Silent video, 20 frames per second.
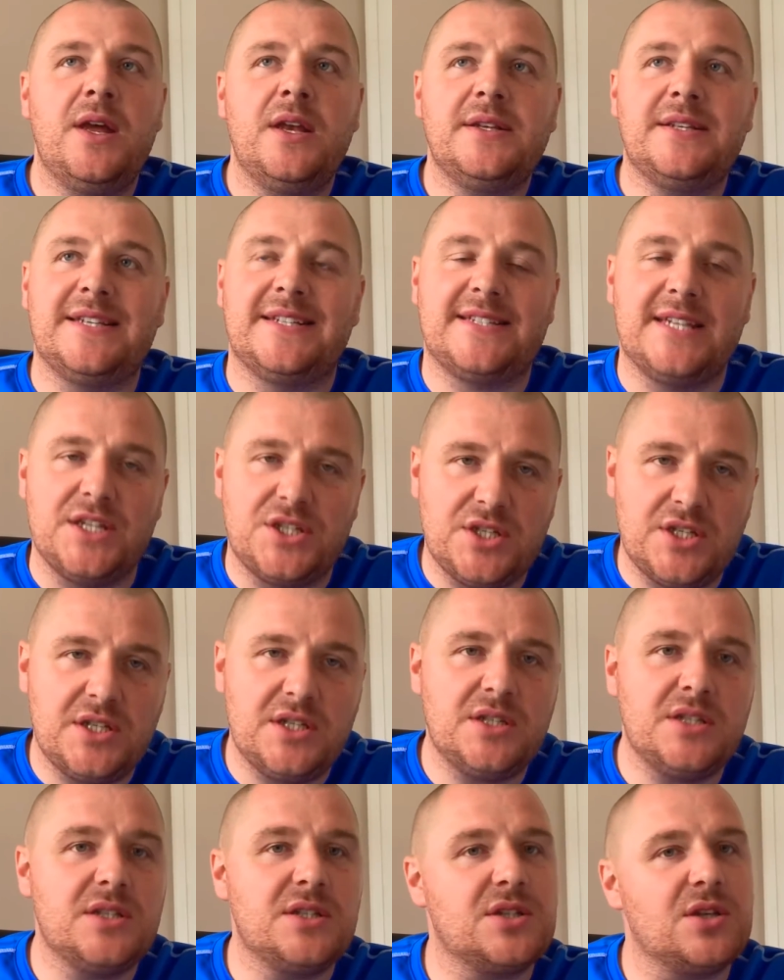
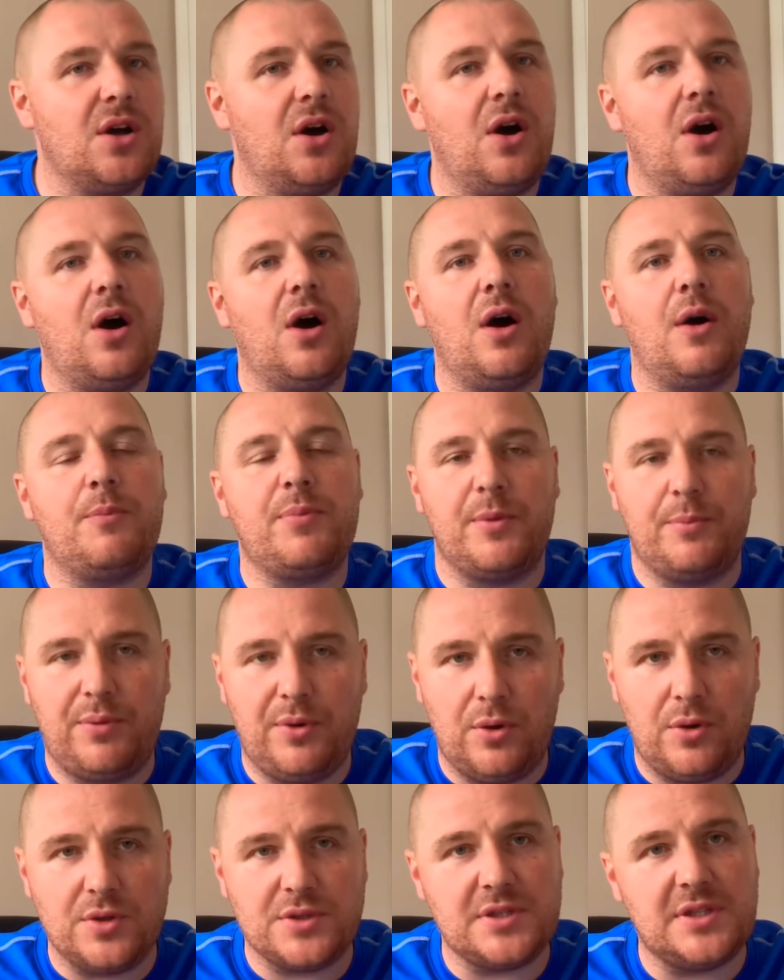decisions or
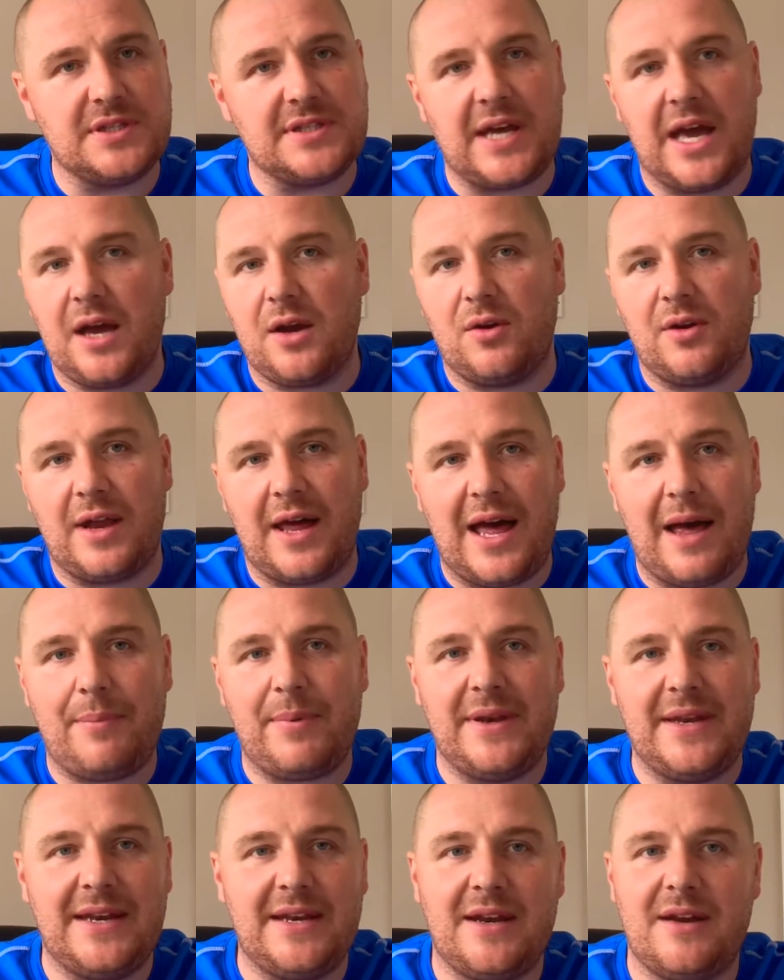proposals that are going to
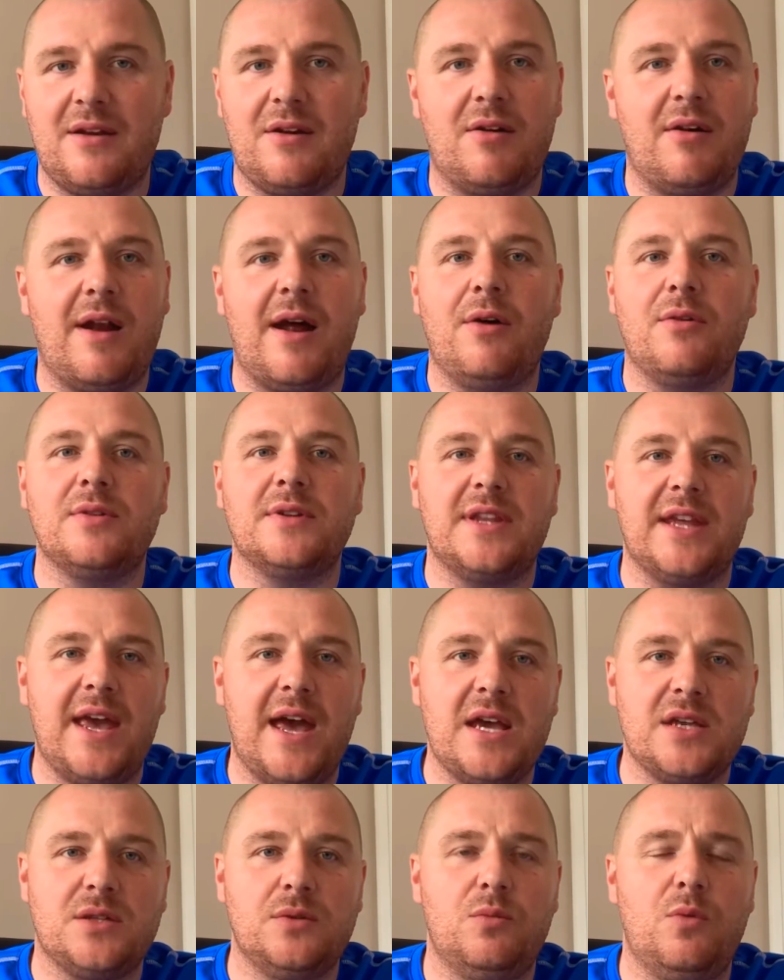happen in and around the
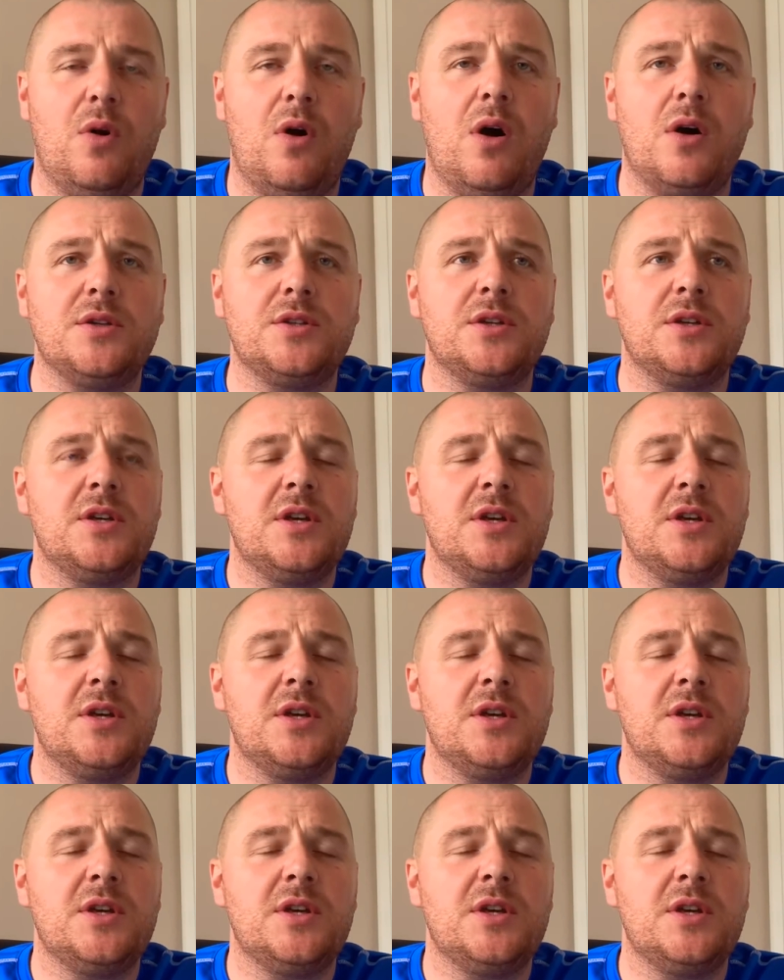Ayresome ward.